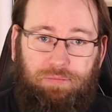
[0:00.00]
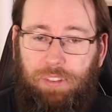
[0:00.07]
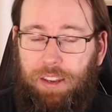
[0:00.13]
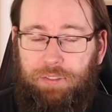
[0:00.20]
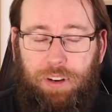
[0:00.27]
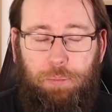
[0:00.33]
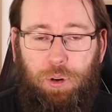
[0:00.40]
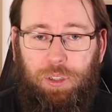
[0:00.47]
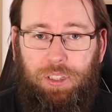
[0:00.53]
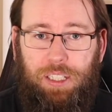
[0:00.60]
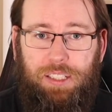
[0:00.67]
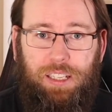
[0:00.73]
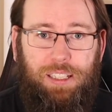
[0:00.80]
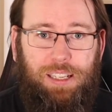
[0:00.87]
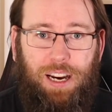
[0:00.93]
If I bought
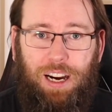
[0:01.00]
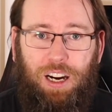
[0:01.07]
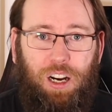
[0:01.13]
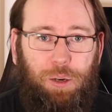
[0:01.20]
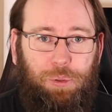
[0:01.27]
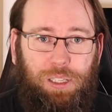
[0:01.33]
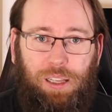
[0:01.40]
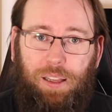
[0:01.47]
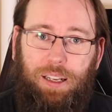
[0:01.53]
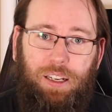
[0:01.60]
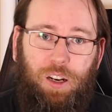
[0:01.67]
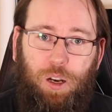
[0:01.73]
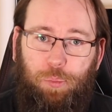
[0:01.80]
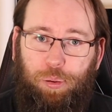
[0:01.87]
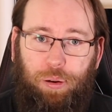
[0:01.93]
this guitar, I would clean it
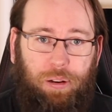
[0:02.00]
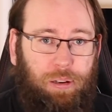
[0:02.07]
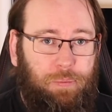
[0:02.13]
up,